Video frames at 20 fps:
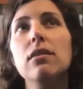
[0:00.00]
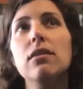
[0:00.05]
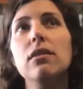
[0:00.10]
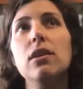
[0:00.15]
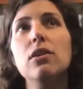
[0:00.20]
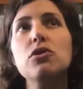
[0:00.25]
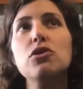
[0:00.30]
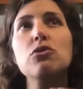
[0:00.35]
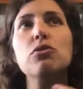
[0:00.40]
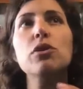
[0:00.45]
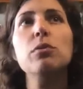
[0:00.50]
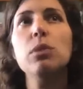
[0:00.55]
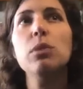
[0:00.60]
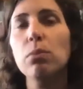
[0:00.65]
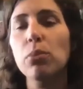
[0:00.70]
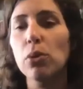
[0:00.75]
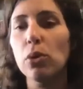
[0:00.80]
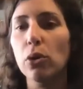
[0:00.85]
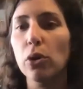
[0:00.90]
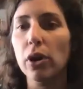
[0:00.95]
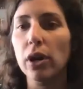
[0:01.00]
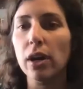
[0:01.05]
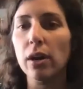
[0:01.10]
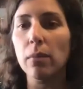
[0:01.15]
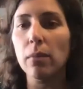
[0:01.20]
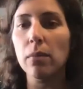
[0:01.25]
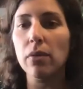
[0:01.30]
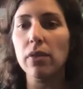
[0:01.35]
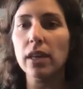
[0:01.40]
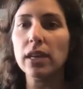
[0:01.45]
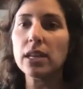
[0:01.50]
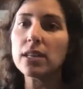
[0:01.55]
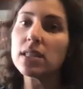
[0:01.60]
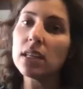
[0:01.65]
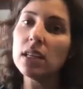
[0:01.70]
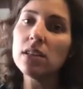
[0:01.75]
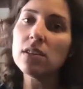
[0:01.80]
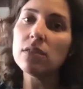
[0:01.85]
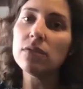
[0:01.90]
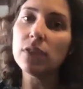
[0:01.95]
a treatment program that is
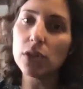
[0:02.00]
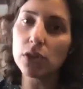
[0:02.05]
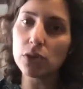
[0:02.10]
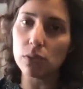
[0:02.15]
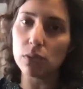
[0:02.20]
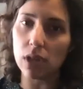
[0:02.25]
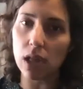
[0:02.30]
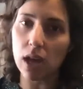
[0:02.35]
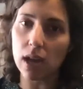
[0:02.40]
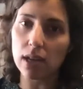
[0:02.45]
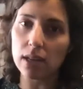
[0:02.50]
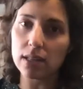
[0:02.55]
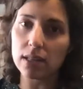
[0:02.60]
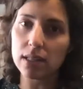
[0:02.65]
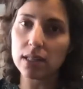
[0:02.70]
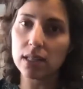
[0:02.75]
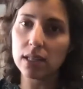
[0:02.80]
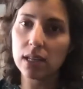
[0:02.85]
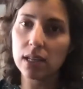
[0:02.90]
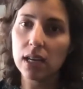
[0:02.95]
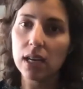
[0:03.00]
individualized,